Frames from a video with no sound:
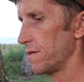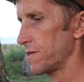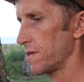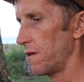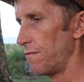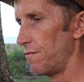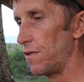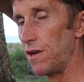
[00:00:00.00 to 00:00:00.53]

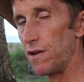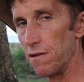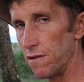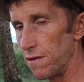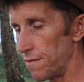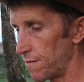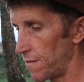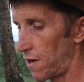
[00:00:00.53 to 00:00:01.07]
So really
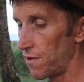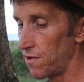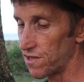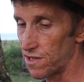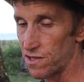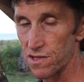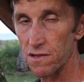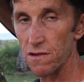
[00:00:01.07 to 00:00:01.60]
good. I use
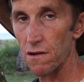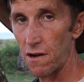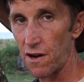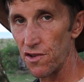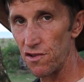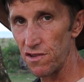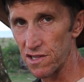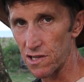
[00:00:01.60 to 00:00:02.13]

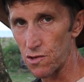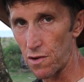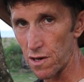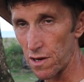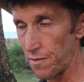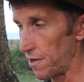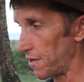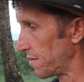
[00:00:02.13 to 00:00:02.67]
this
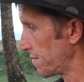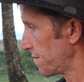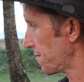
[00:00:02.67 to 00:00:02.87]
quite a bit.